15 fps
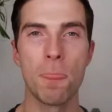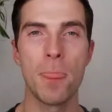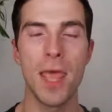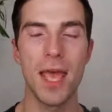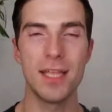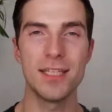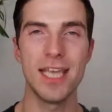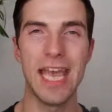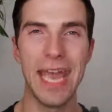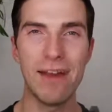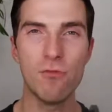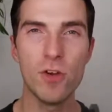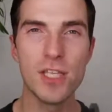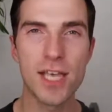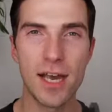And
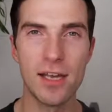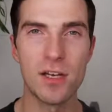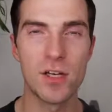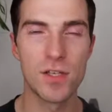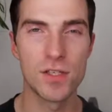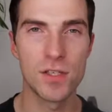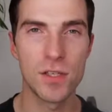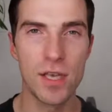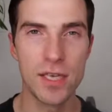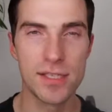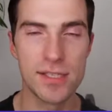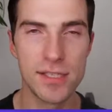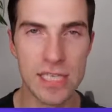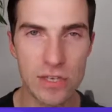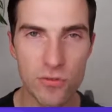every diner is
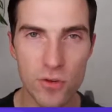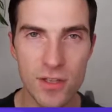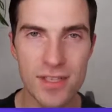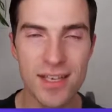different.